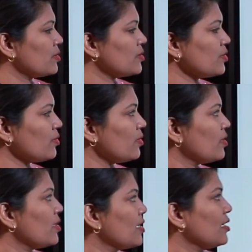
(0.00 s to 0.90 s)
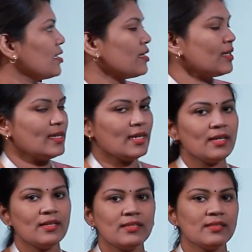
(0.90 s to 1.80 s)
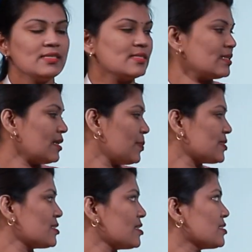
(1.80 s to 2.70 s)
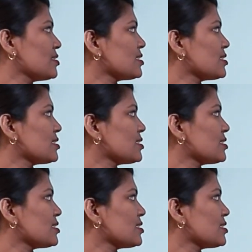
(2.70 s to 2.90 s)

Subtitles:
So, here this representation,